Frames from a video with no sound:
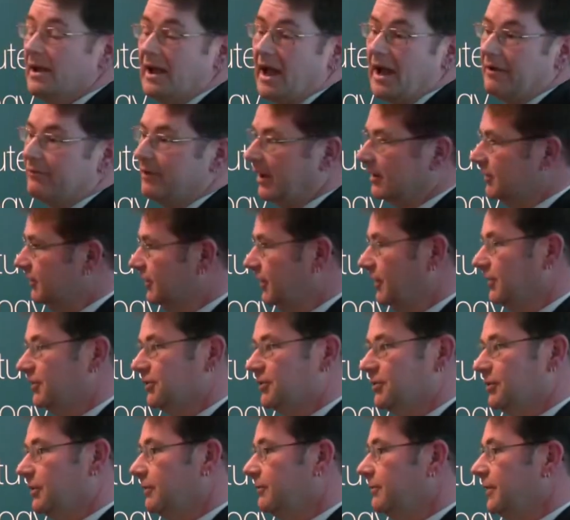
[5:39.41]
have access
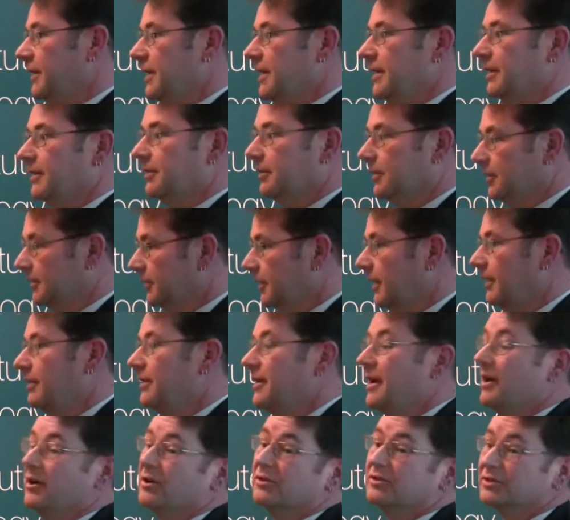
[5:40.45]
to a vehicle or
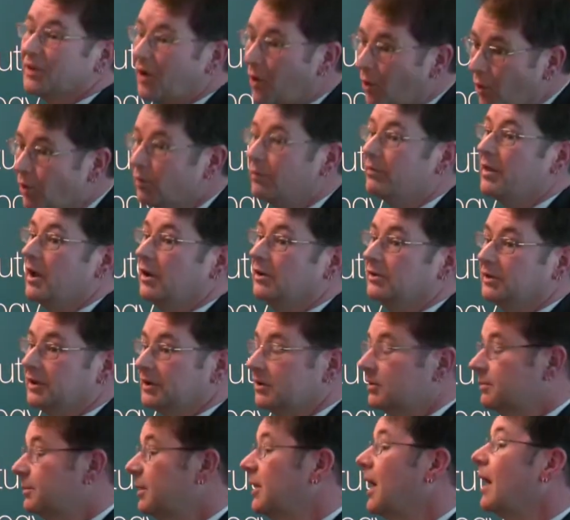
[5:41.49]
anything else, all of those
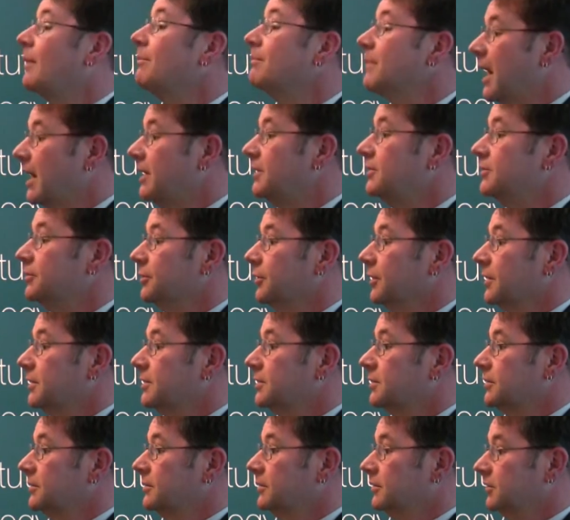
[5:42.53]
things become major
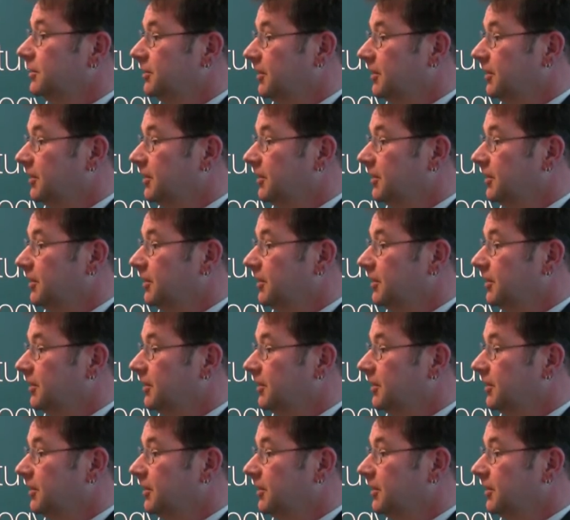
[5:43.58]
issues.